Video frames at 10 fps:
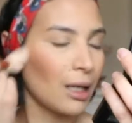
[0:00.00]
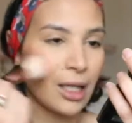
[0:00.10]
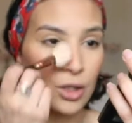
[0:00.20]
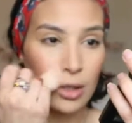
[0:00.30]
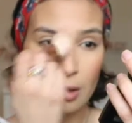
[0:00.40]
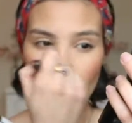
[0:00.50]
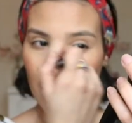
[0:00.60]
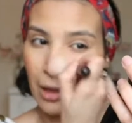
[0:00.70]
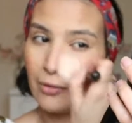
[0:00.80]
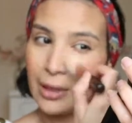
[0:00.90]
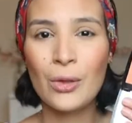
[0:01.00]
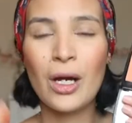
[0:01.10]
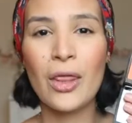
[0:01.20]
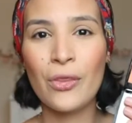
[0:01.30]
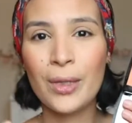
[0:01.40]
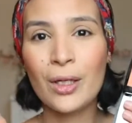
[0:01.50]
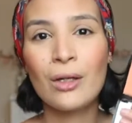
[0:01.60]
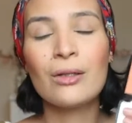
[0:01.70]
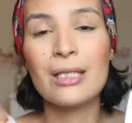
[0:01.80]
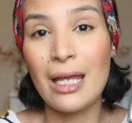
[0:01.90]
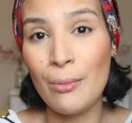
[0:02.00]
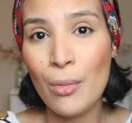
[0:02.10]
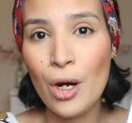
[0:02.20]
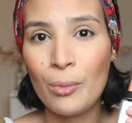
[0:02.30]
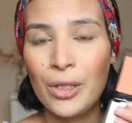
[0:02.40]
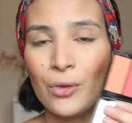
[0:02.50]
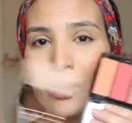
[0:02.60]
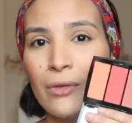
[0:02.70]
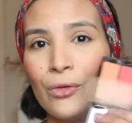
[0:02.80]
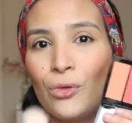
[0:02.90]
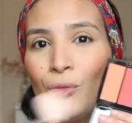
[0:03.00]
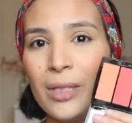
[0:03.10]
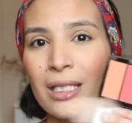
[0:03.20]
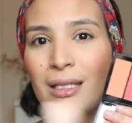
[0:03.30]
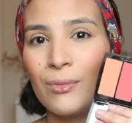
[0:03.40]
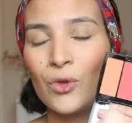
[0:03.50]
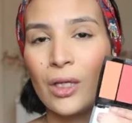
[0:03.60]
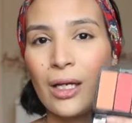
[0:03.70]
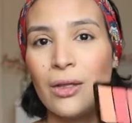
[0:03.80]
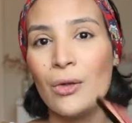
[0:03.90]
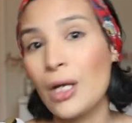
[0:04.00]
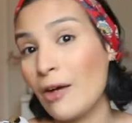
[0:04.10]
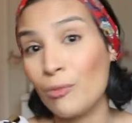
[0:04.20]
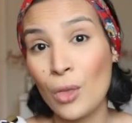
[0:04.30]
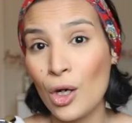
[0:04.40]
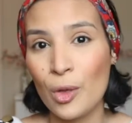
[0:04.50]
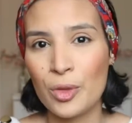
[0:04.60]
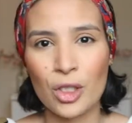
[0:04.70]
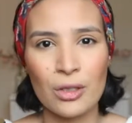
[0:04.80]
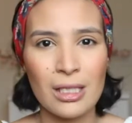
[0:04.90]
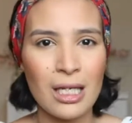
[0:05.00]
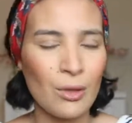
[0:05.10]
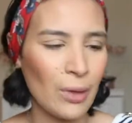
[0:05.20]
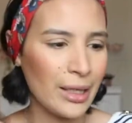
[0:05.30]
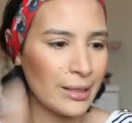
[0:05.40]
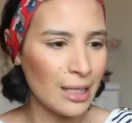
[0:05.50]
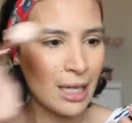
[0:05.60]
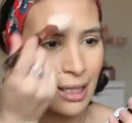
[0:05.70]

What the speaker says: I just love it. You have 3 colors and more, because if you do mix them together you have more options anyways.